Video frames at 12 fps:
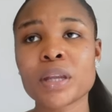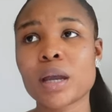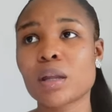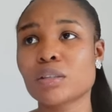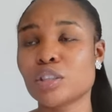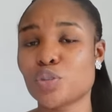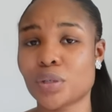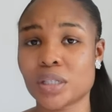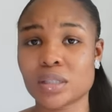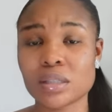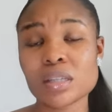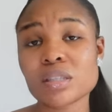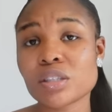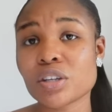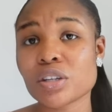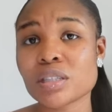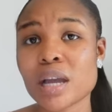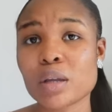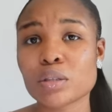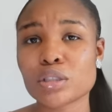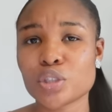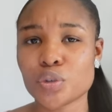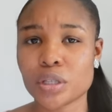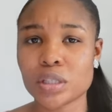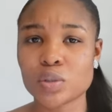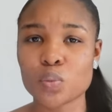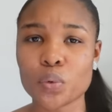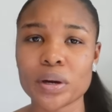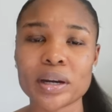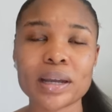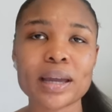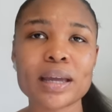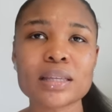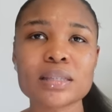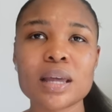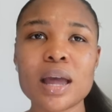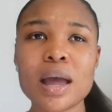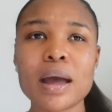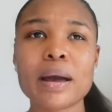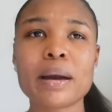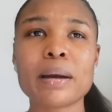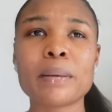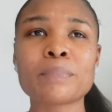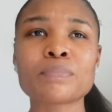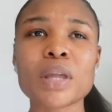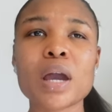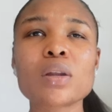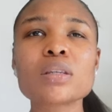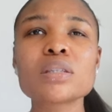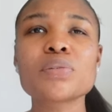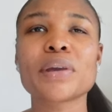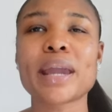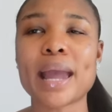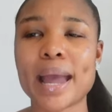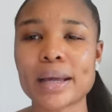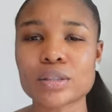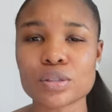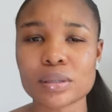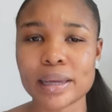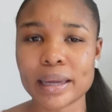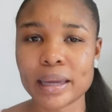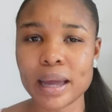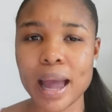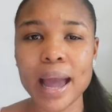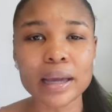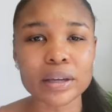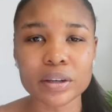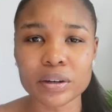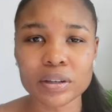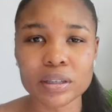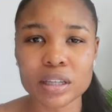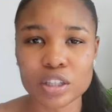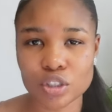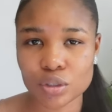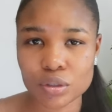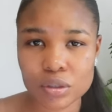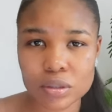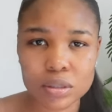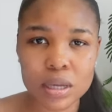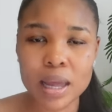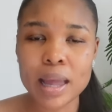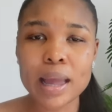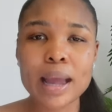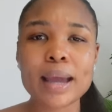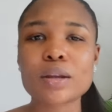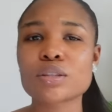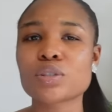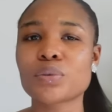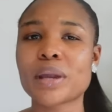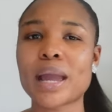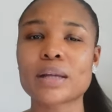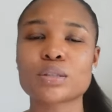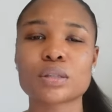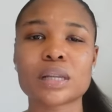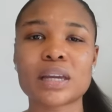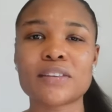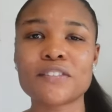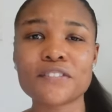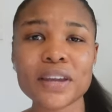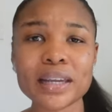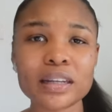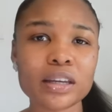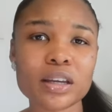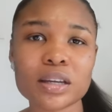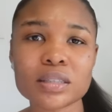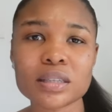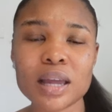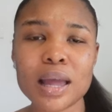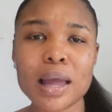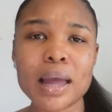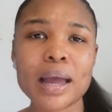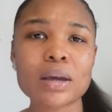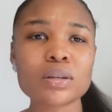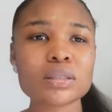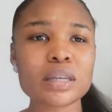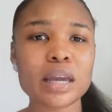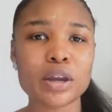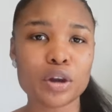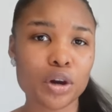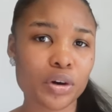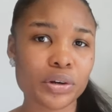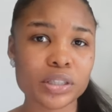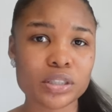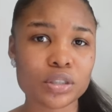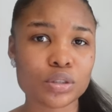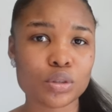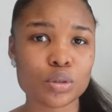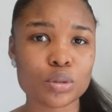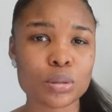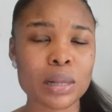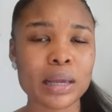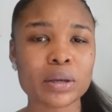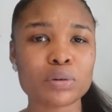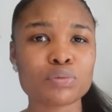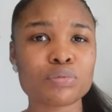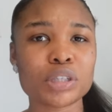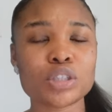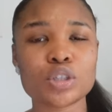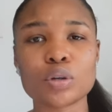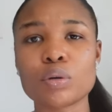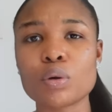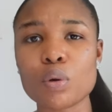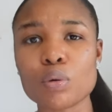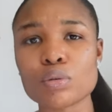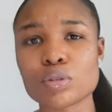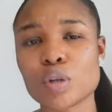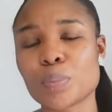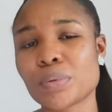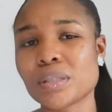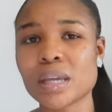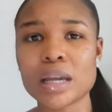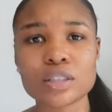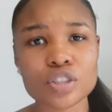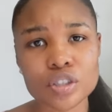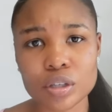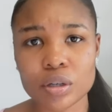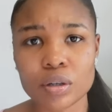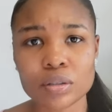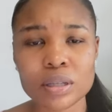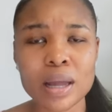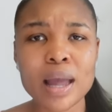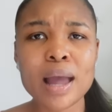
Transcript: How does he treat his sisters? How does he treat his workers? Um, how does he react to like anger issues? How does he react to like failures? How does he encourages you to like reach your goals, your potentials?